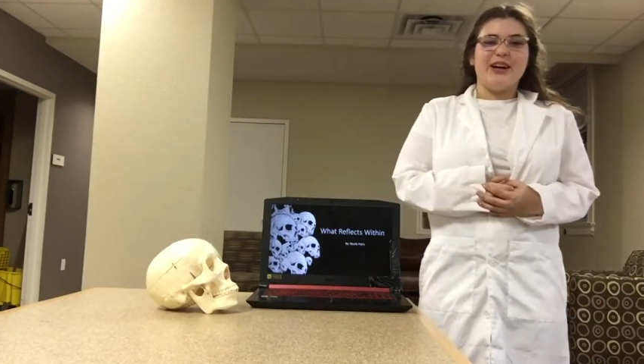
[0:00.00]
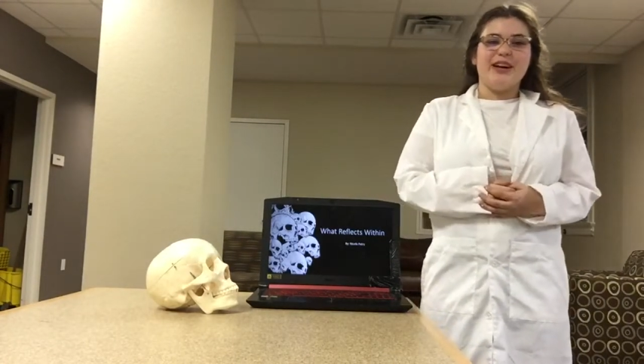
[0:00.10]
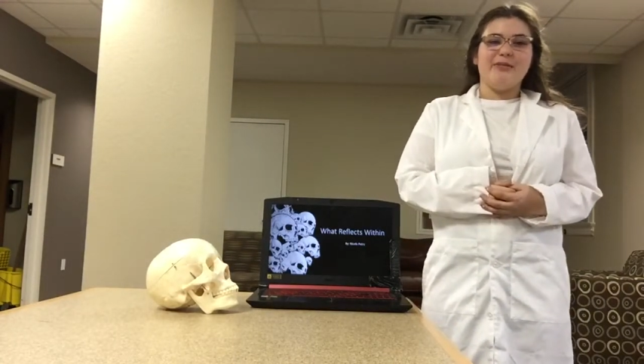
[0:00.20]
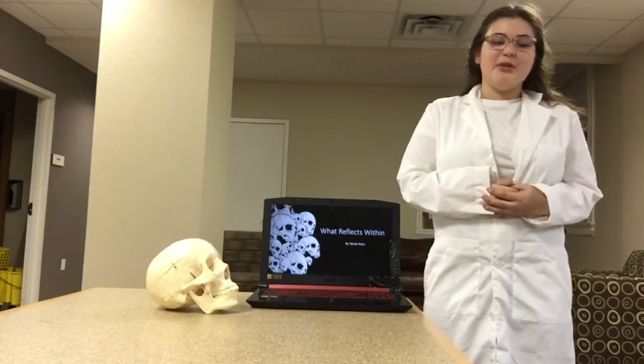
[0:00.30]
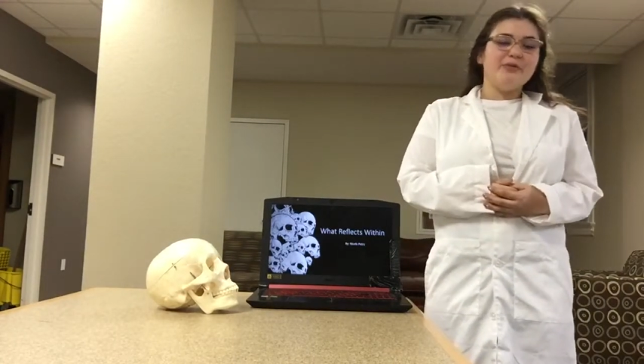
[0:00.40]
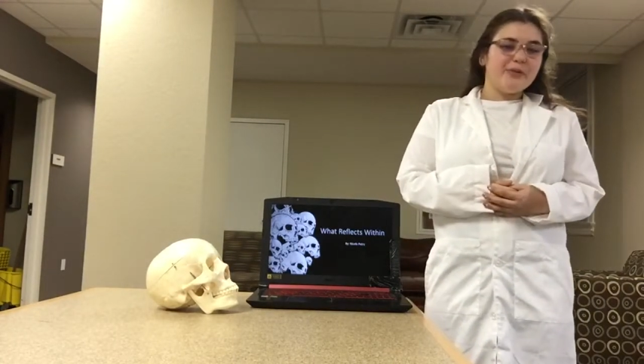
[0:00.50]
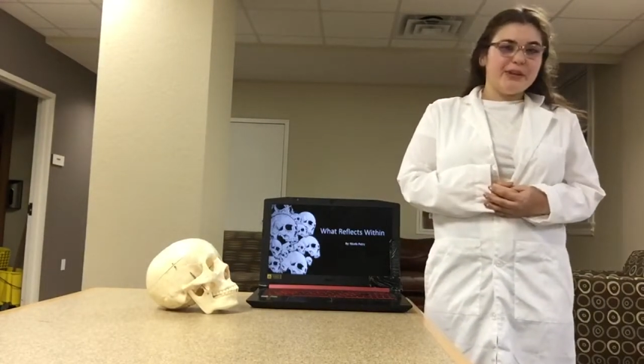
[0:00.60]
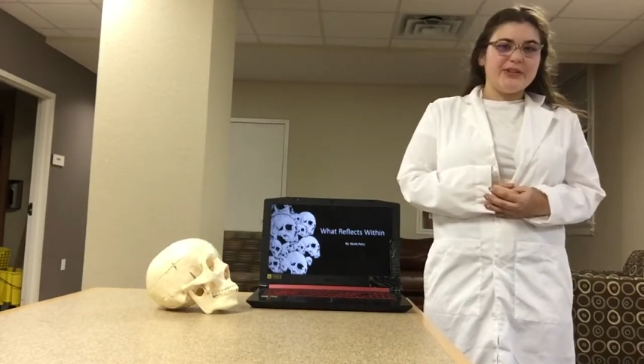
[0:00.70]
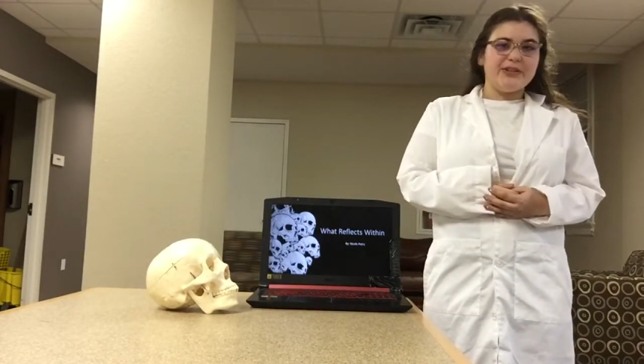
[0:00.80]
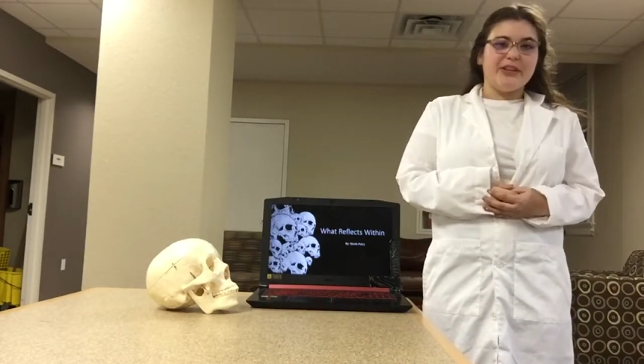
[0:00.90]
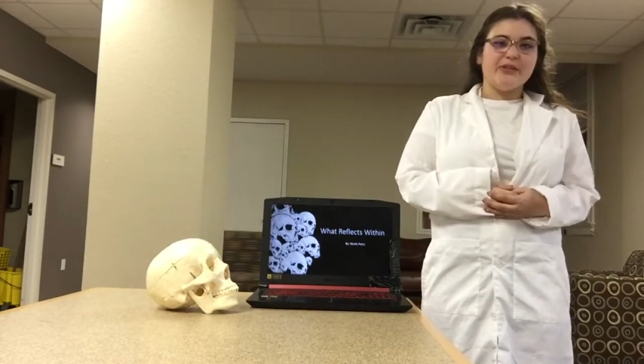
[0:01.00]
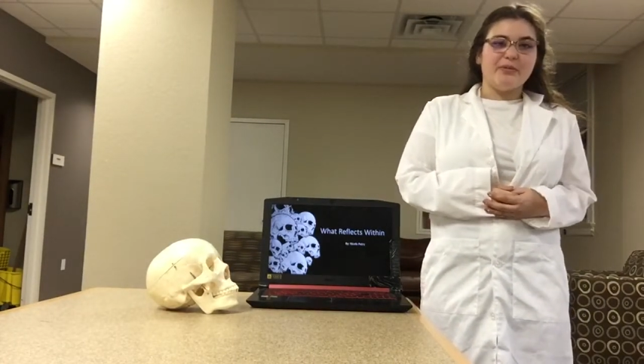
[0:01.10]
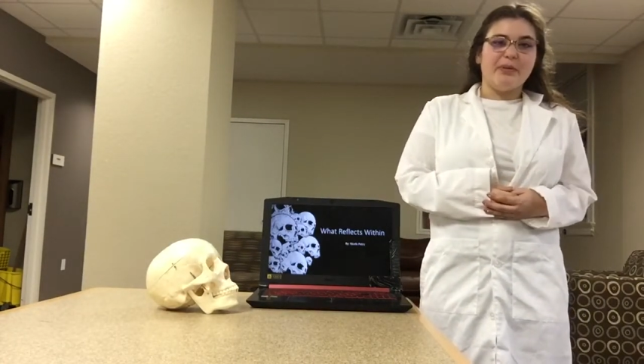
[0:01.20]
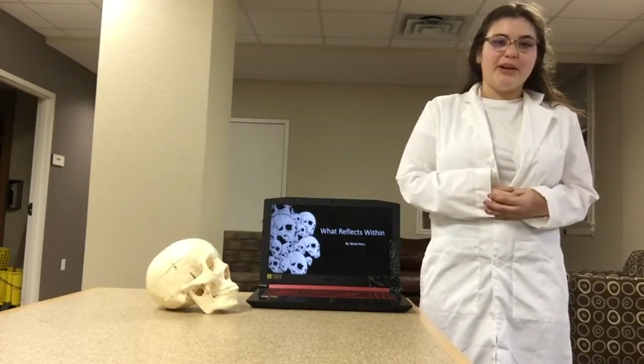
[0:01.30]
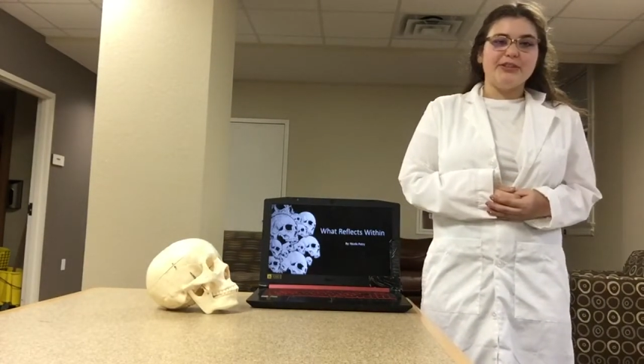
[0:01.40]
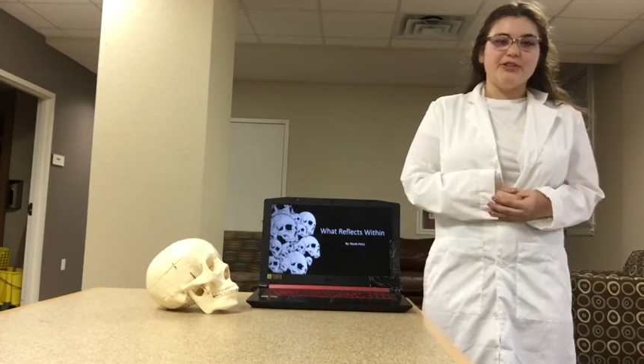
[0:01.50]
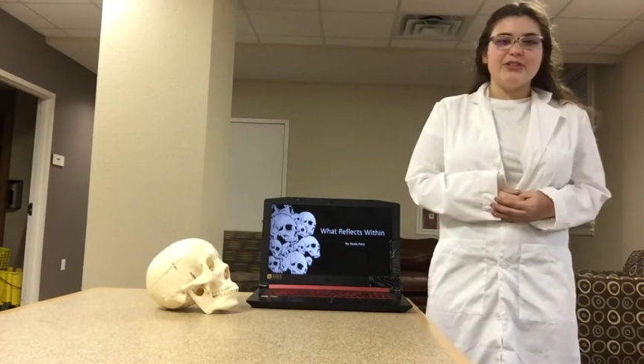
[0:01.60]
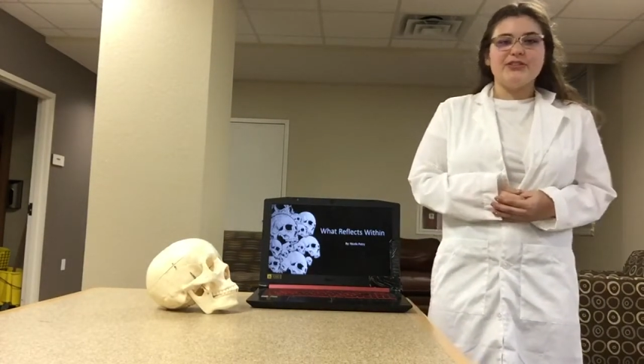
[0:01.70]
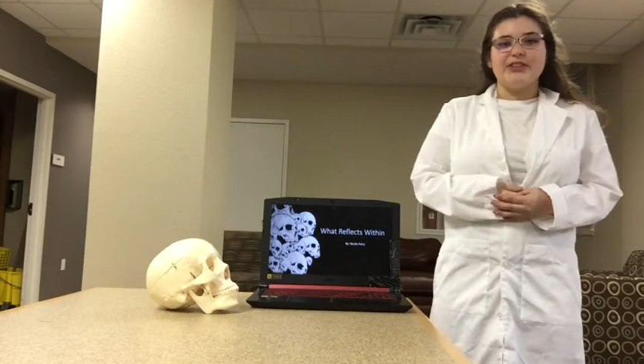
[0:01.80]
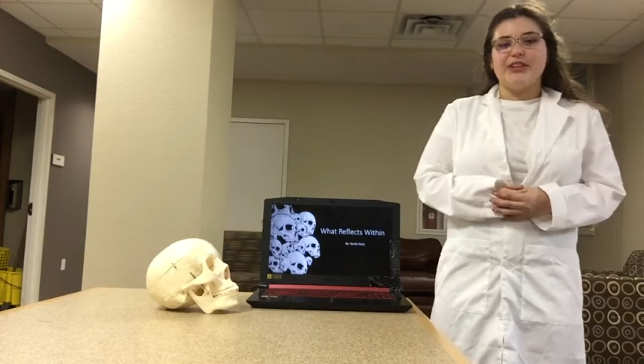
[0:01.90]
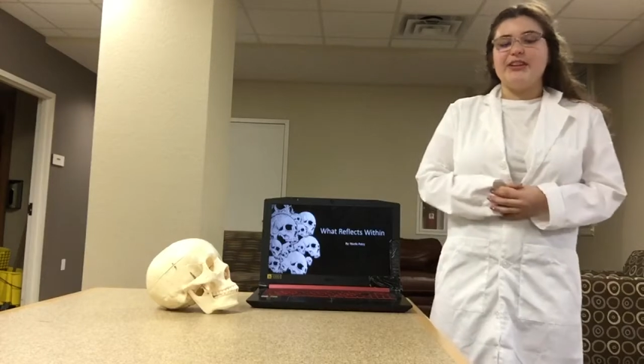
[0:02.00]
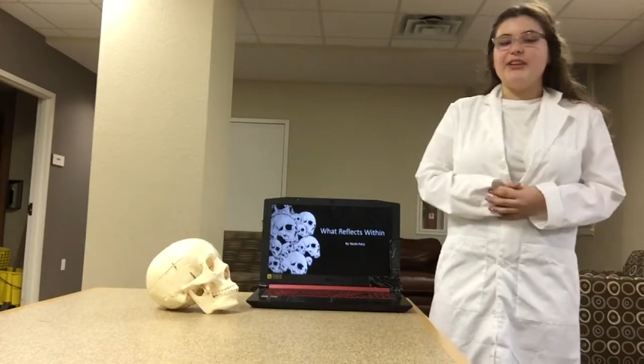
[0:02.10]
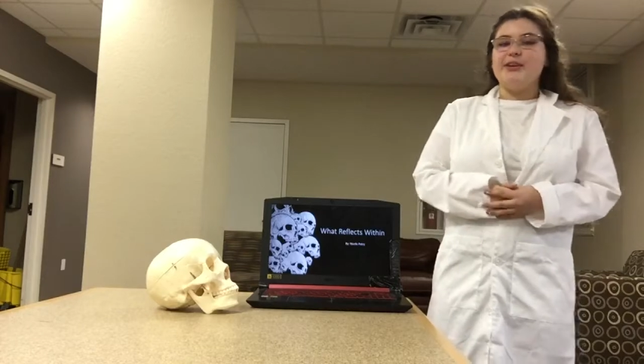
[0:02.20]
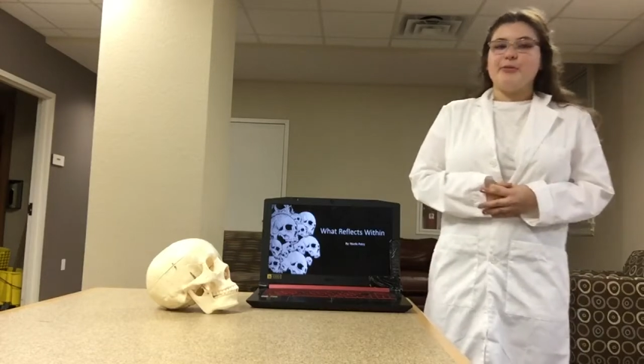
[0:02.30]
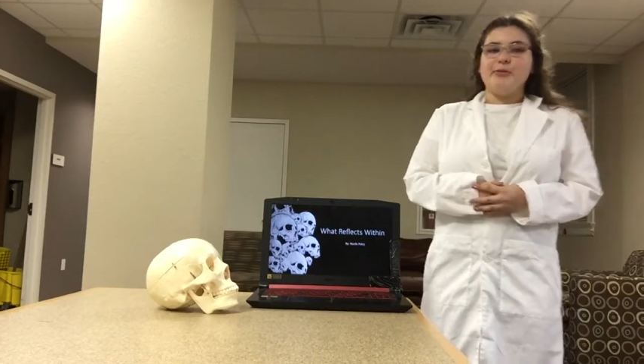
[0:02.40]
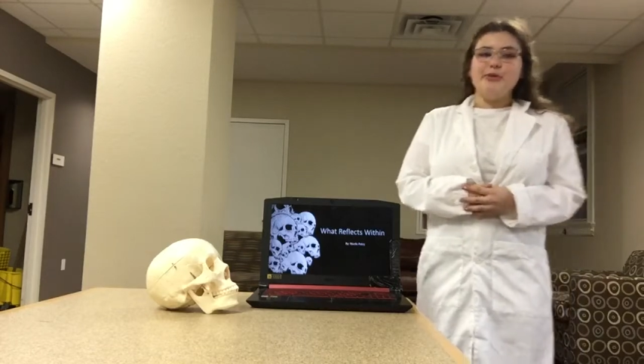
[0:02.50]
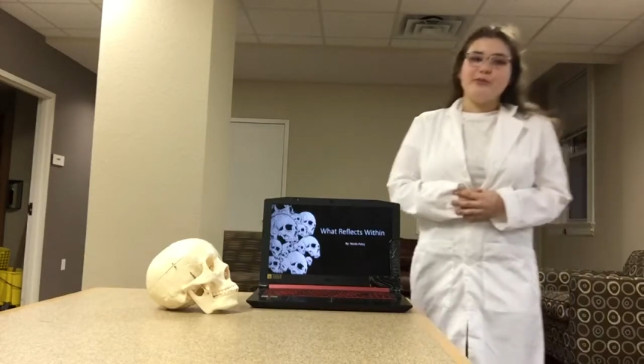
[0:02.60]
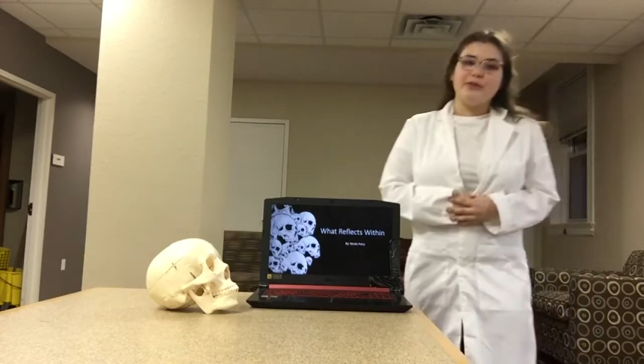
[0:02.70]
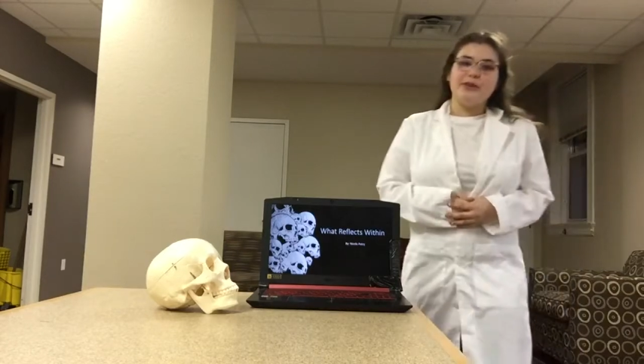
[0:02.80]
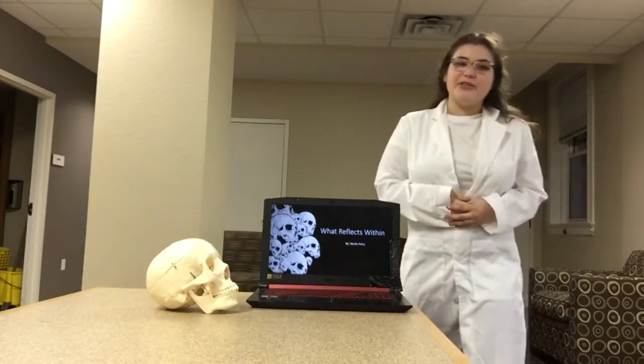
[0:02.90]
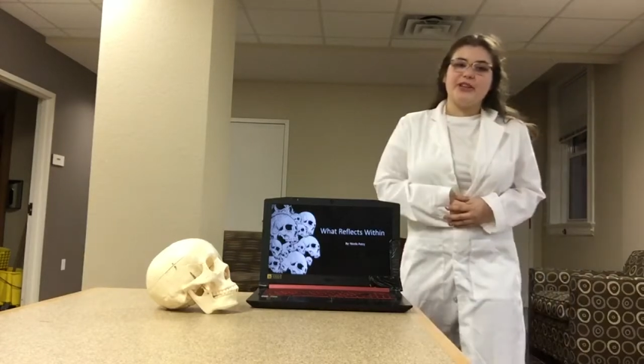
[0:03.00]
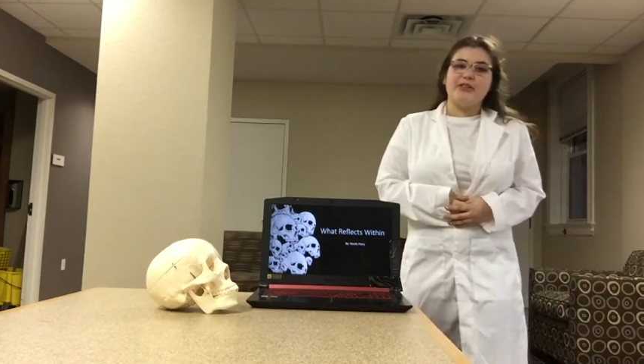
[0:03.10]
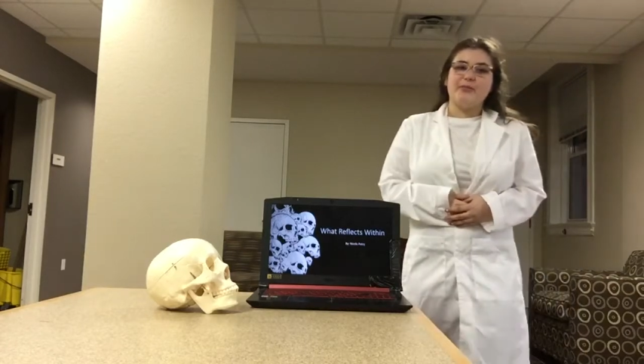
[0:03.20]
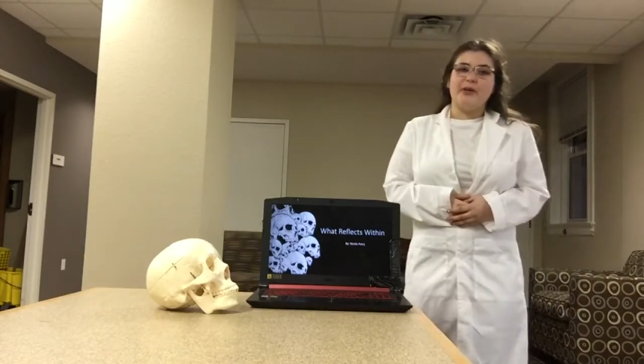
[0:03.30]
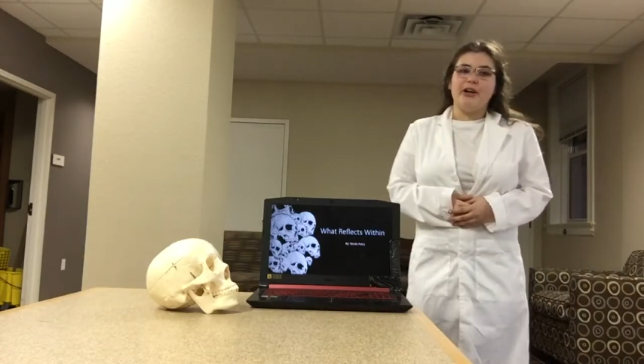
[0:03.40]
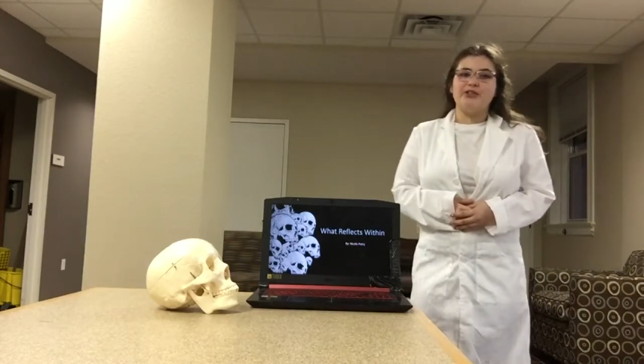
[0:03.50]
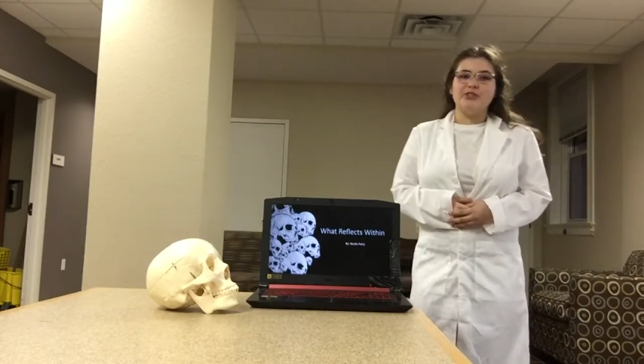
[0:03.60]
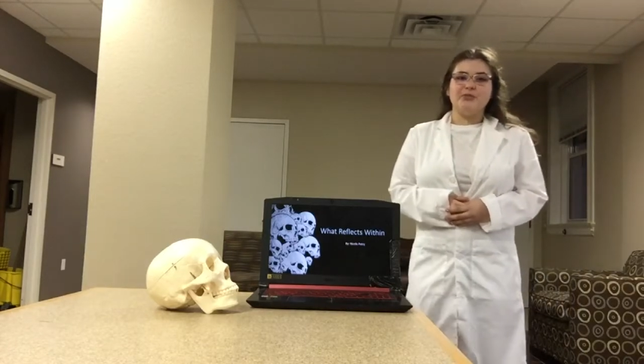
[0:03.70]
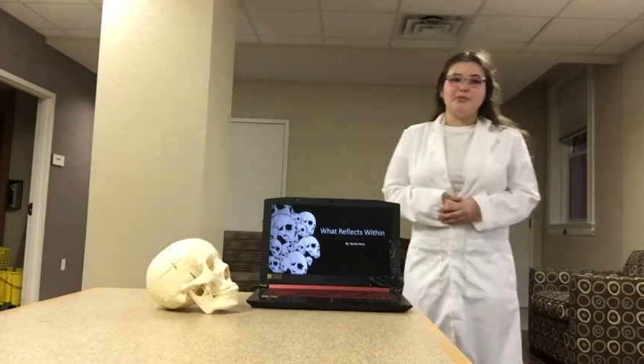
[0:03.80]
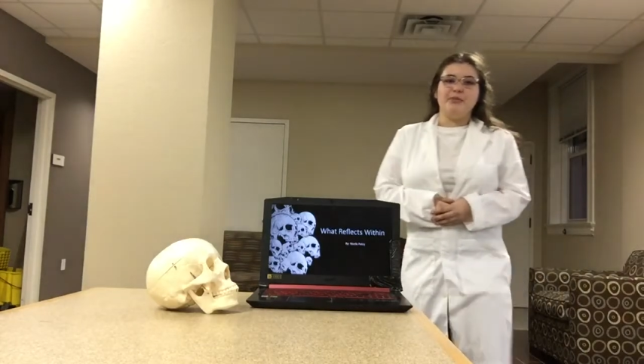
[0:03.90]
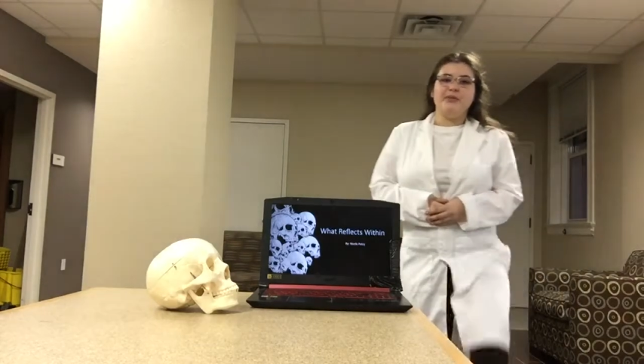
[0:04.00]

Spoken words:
I'm no forensic anthropologist. A real forensic anthropologist would be